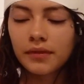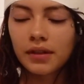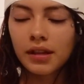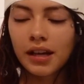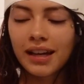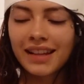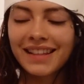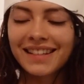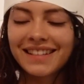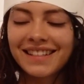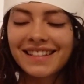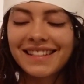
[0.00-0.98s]
Look at
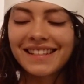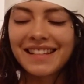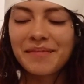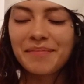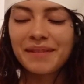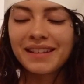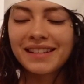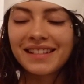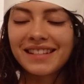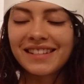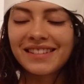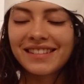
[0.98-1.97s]
these snipping
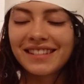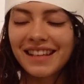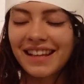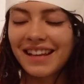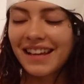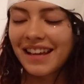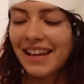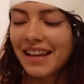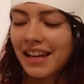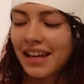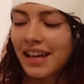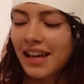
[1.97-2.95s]
skills, like,
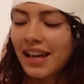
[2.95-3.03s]
eh.